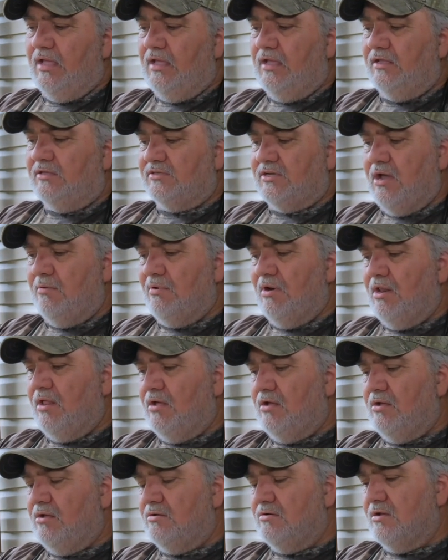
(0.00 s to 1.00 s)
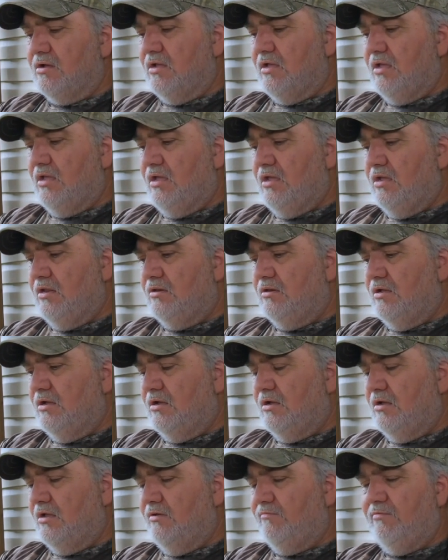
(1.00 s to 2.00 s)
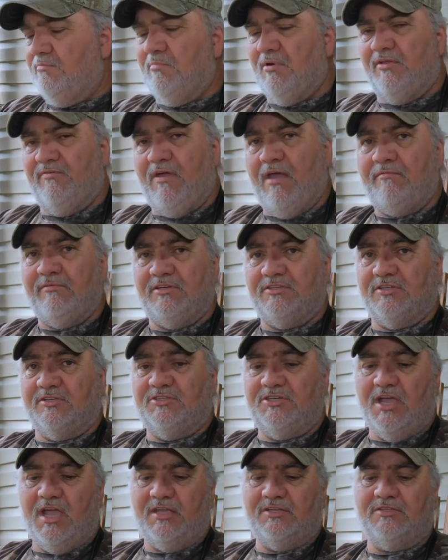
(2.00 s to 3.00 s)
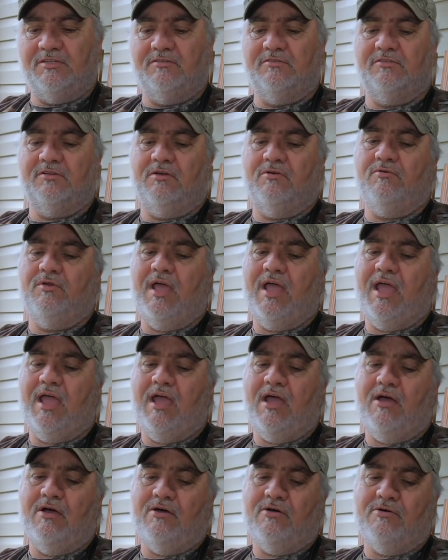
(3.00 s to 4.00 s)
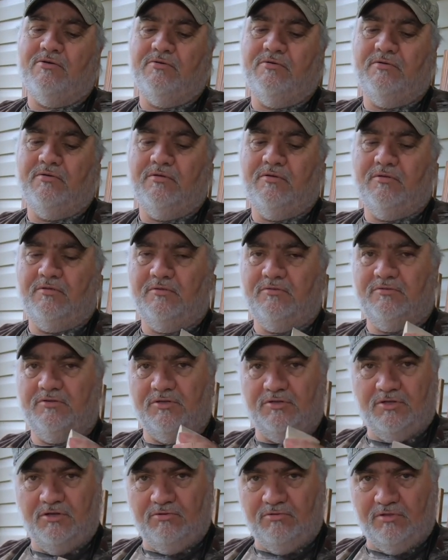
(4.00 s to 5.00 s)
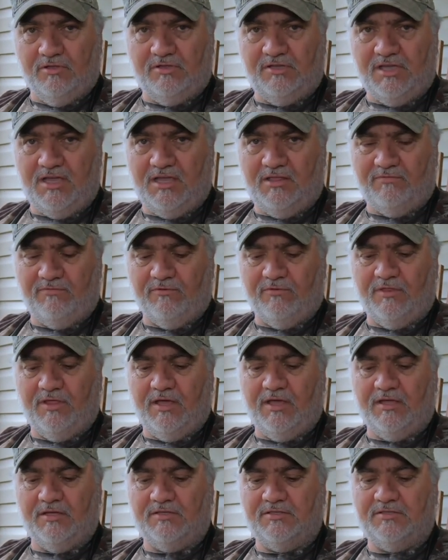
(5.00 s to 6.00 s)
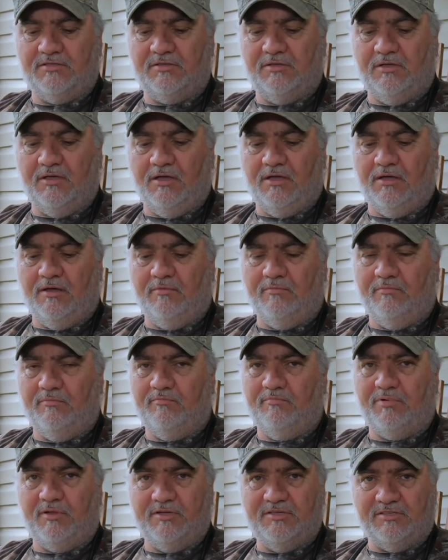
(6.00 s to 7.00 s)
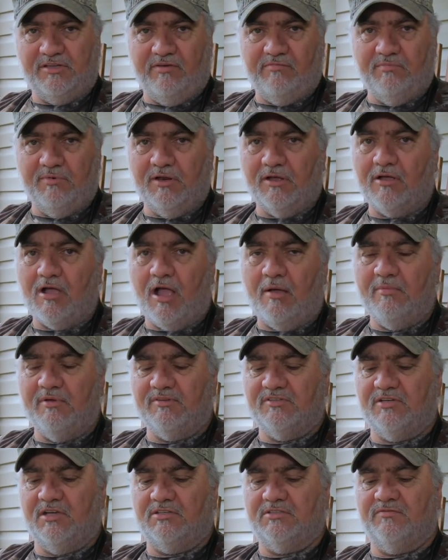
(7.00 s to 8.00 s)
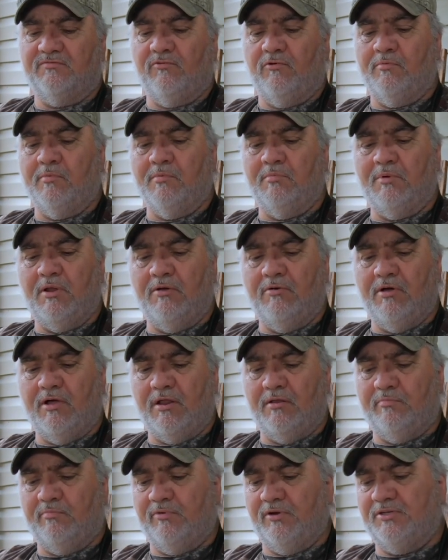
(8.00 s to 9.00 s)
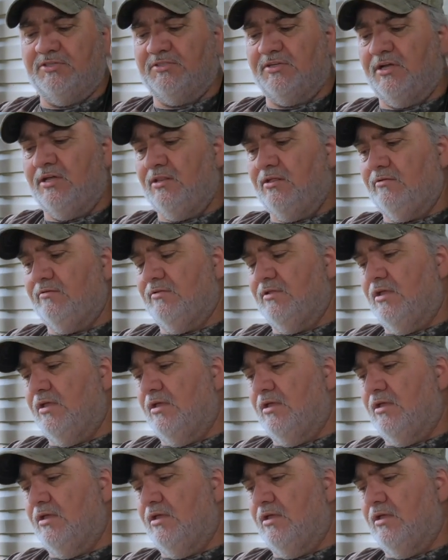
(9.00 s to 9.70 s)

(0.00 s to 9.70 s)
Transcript: it's coming along, and uh, if, but if you have any suggestions on how to do the teeth for this, um, please leave them in the comment section for me below. I appreciate it.